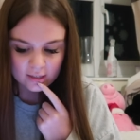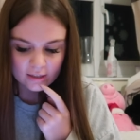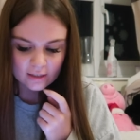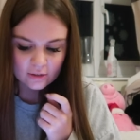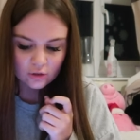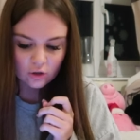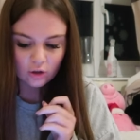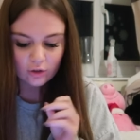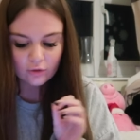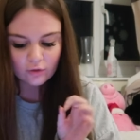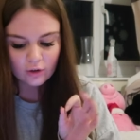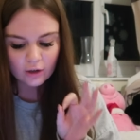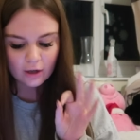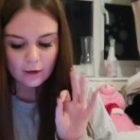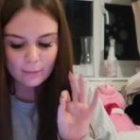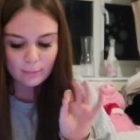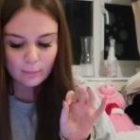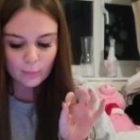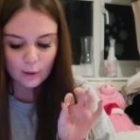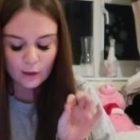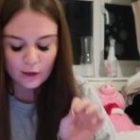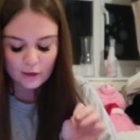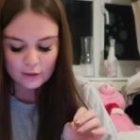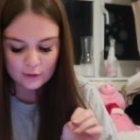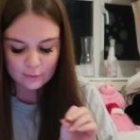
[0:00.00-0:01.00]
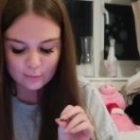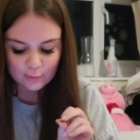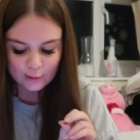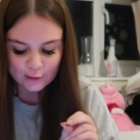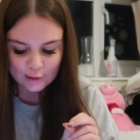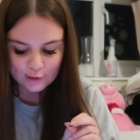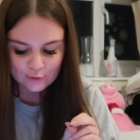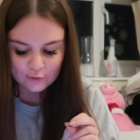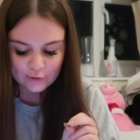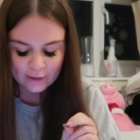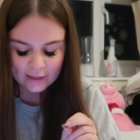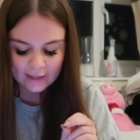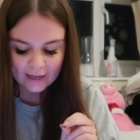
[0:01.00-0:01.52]
It's kind of like a murder
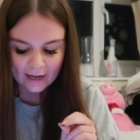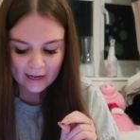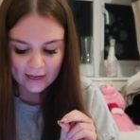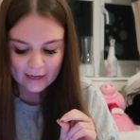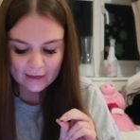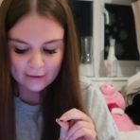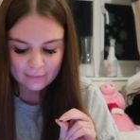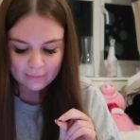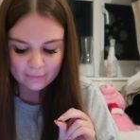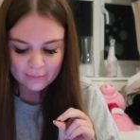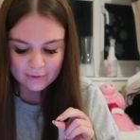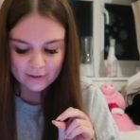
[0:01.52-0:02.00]
mystery game,